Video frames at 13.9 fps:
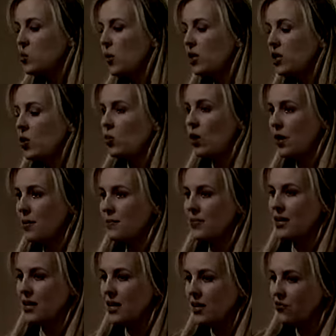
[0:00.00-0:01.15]
want to know, um,
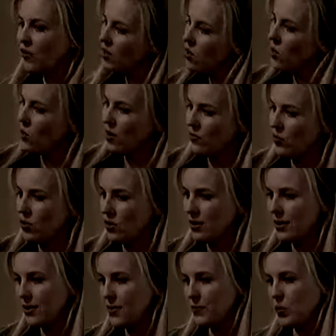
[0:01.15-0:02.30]
if I go away for, uh,
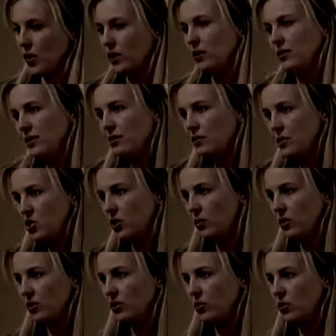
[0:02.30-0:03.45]
well, a little mission with
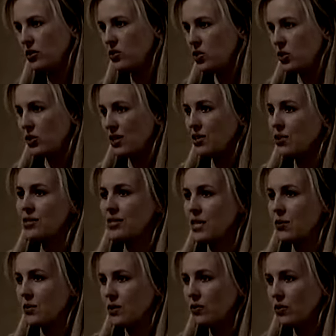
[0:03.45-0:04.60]
Luke, do you think you could stay with
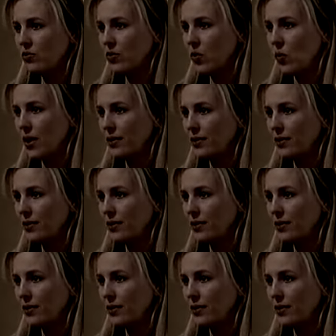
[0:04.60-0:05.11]
Lulu for a while?